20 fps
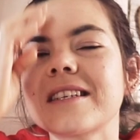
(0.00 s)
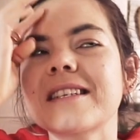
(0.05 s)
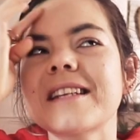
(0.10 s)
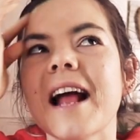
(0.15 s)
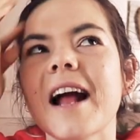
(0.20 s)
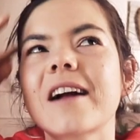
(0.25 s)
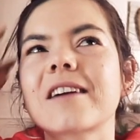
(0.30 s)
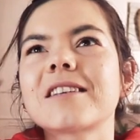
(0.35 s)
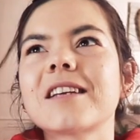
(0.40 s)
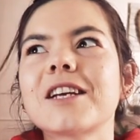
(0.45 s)

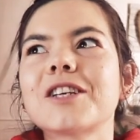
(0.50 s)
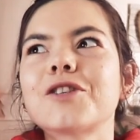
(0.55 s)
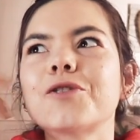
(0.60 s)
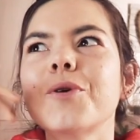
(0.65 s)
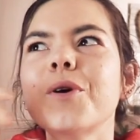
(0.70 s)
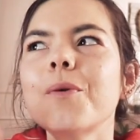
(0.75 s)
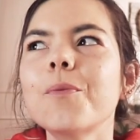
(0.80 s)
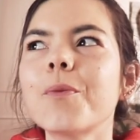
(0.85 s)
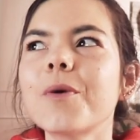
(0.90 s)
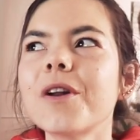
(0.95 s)
snack because I
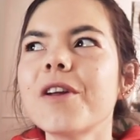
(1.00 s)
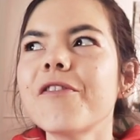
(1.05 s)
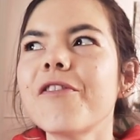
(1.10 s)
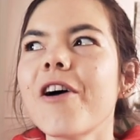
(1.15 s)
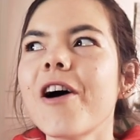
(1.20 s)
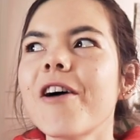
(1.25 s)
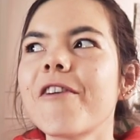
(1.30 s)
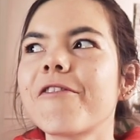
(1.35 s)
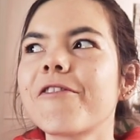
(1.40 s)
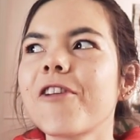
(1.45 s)
saw in one of
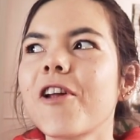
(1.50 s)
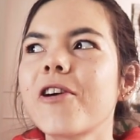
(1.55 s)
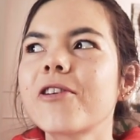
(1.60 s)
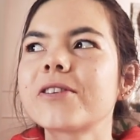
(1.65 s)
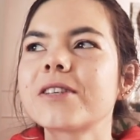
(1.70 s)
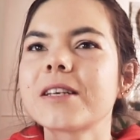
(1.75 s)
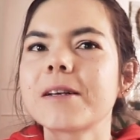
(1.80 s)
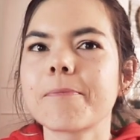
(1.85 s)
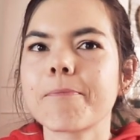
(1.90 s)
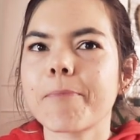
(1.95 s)
her
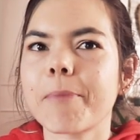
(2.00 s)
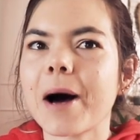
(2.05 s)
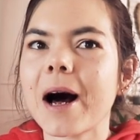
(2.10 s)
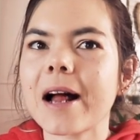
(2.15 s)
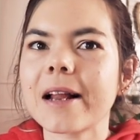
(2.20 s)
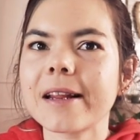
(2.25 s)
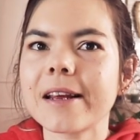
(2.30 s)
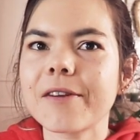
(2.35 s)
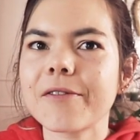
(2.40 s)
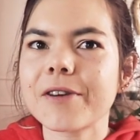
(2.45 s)
vlogs in
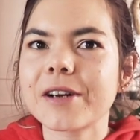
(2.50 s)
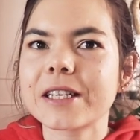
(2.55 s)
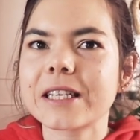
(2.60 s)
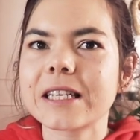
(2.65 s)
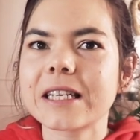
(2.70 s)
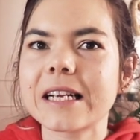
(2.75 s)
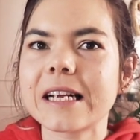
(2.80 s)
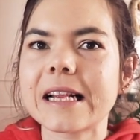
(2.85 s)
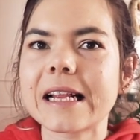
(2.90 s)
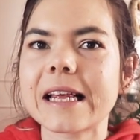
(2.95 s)
Bali
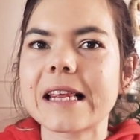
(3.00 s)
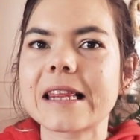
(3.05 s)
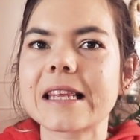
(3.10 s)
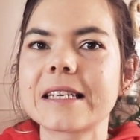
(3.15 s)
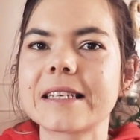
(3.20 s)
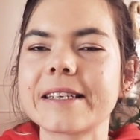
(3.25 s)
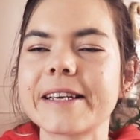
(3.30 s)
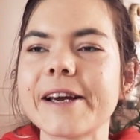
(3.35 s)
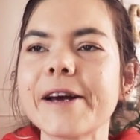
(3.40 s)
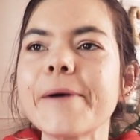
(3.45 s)
recently, like
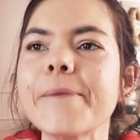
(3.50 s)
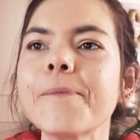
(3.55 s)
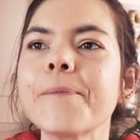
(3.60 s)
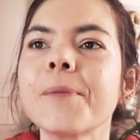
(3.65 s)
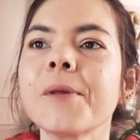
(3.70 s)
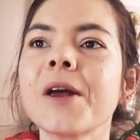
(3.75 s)
this year,